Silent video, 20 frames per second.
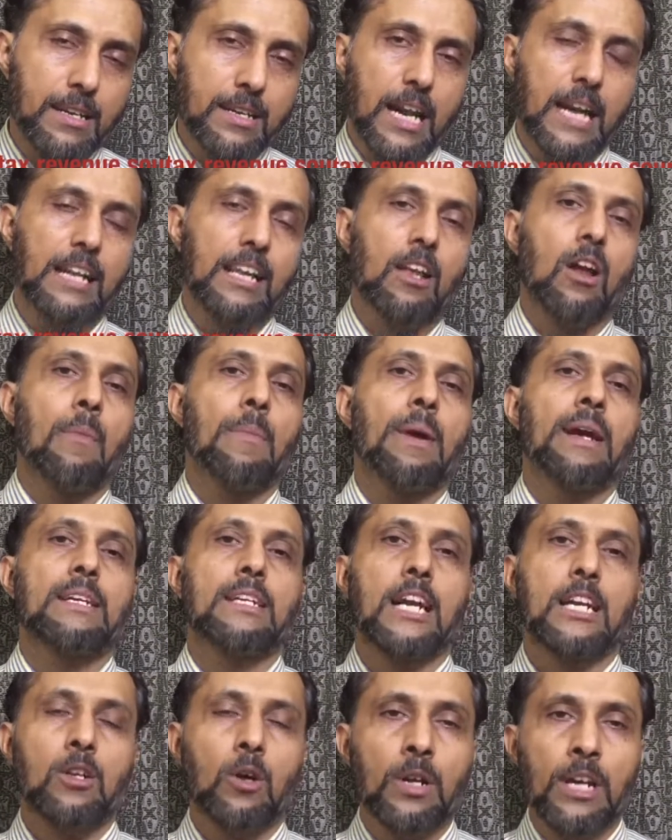10
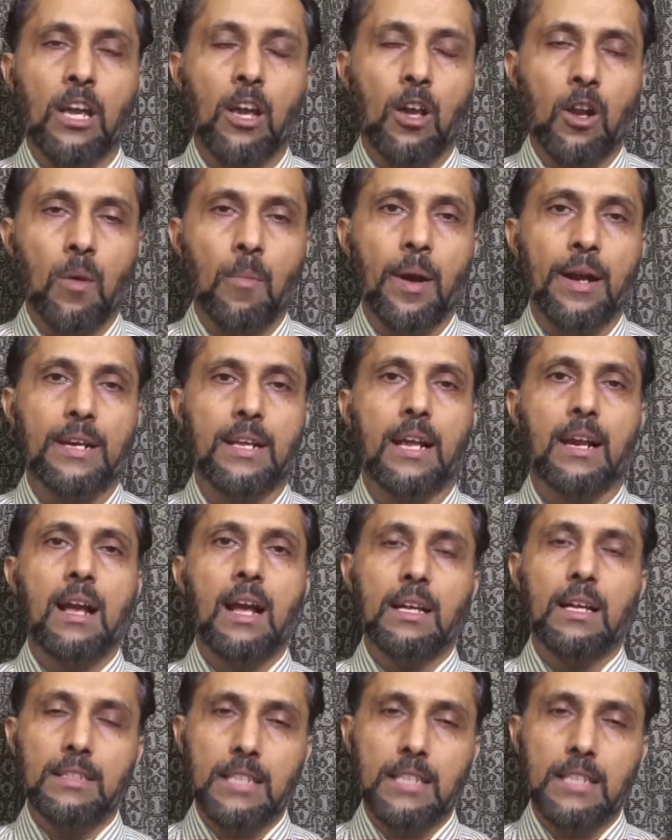kilometer, 20 kilometer,